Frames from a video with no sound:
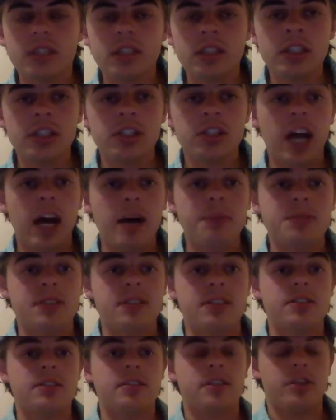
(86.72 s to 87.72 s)
your top
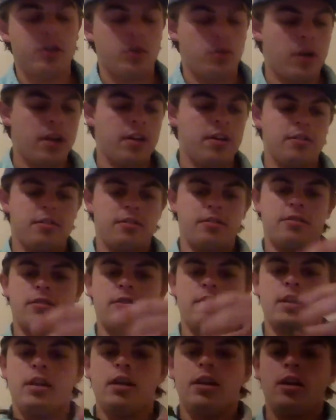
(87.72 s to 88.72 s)
cinches on your waders,
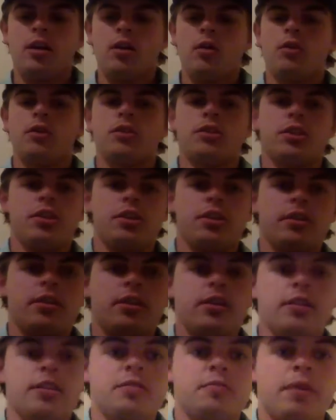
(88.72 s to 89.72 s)
which are
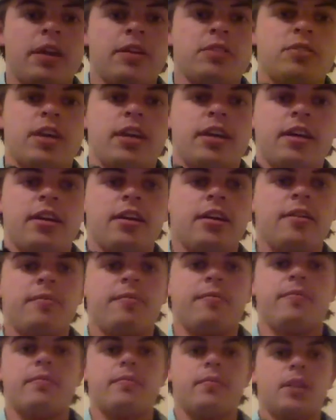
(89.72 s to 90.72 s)
these bands right here.
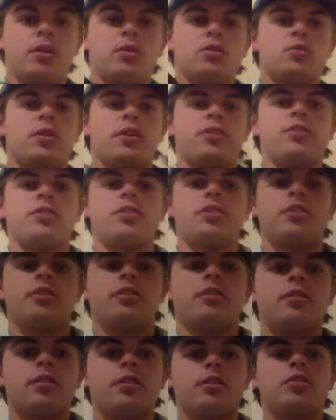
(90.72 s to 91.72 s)
It goes around your
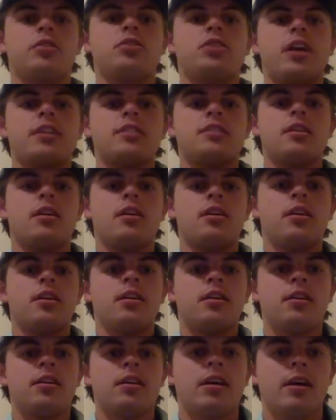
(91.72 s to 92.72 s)
chest area,
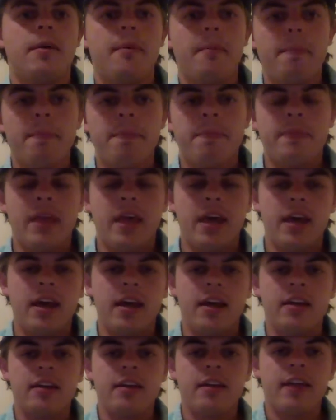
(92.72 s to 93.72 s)

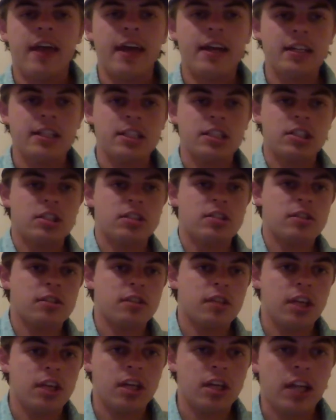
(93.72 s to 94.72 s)
and that is
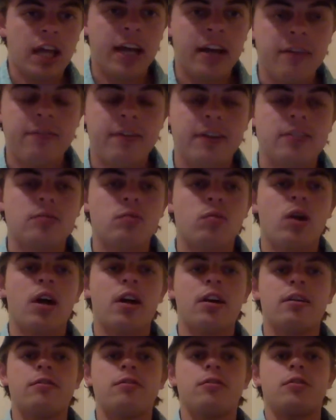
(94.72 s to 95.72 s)
the line of defense of
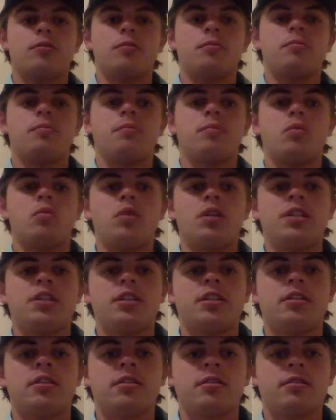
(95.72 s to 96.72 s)
water from
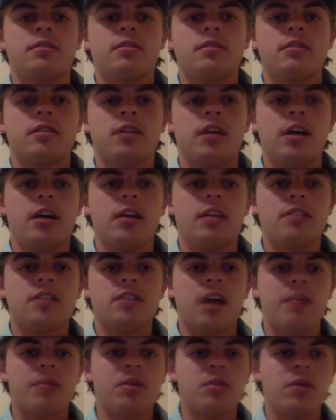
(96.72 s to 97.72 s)
reaching the
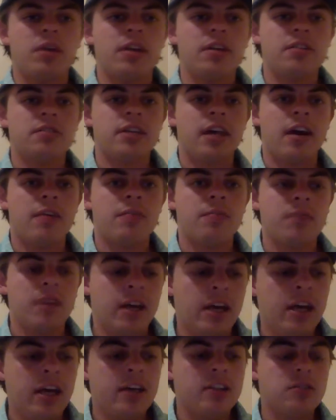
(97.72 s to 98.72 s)
top of your waders down.
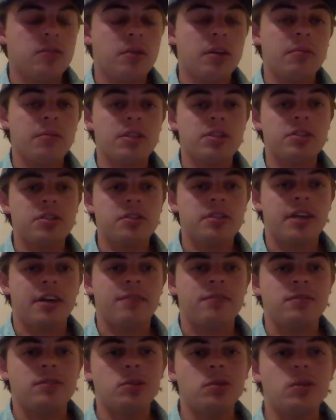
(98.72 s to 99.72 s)
So pretty much you just have
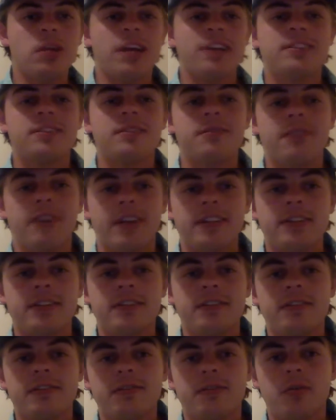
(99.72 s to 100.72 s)
two lines of
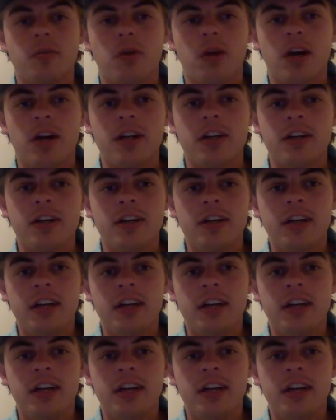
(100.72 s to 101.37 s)
defense for water,